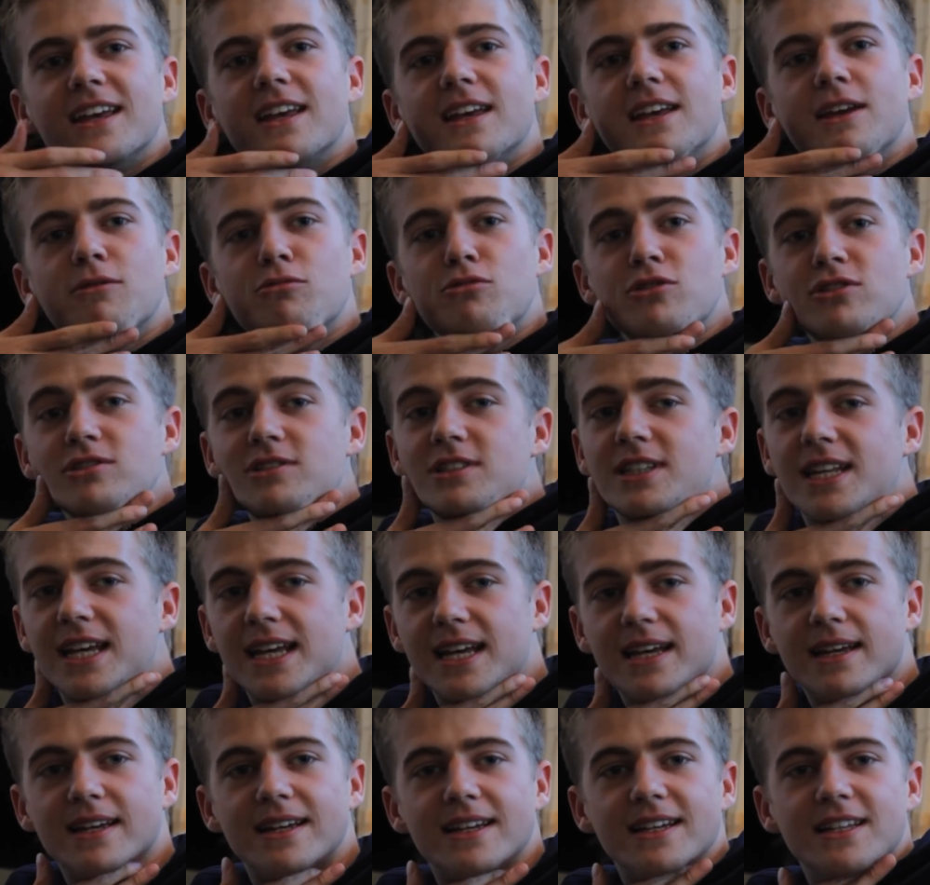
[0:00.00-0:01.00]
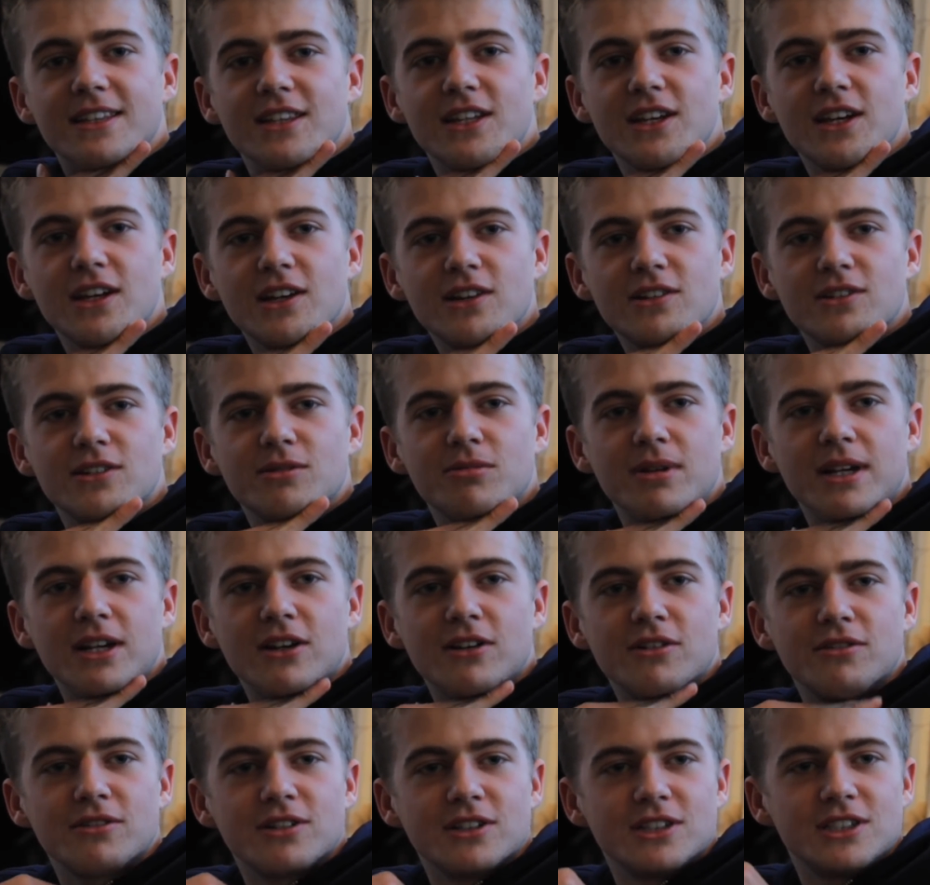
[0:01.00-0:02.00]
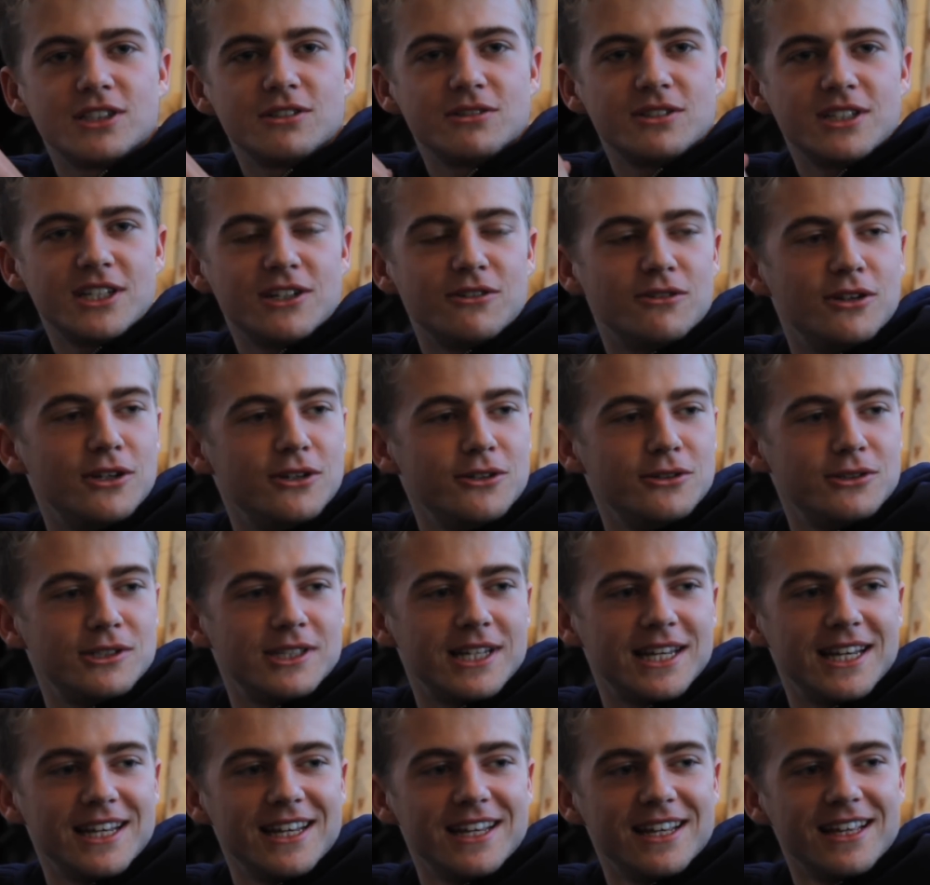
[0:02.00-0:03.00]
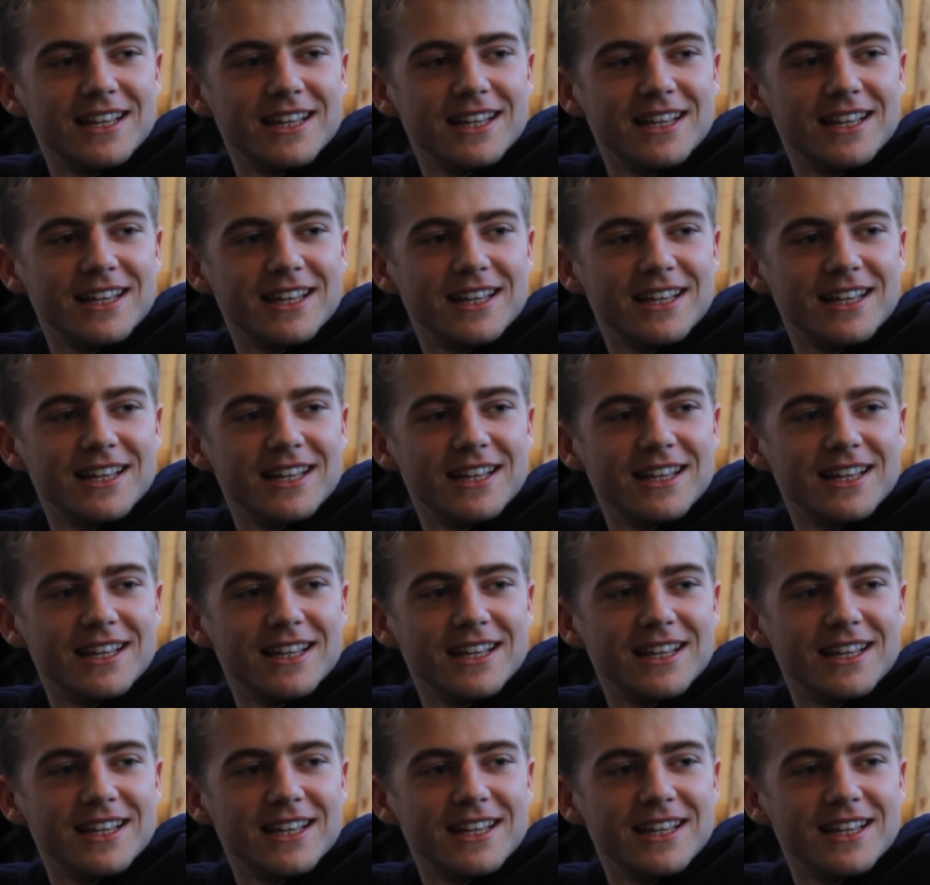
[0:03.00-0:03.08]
It was the girl that went off because she was ill, Lucy.